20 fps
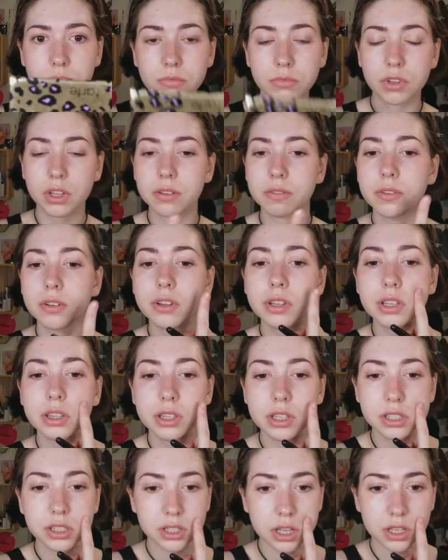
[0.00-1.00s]
I feel like
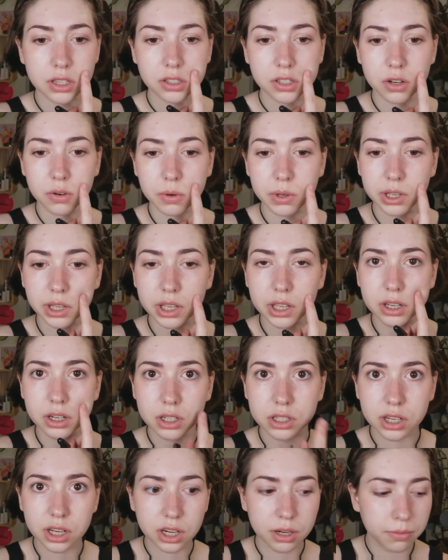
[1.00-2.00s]
this side's going in a
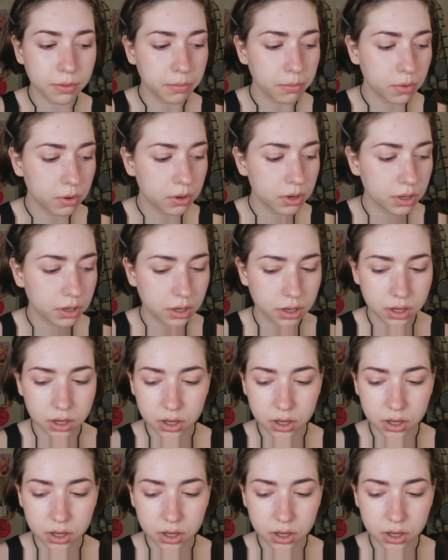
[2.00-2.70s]
tiny bit more,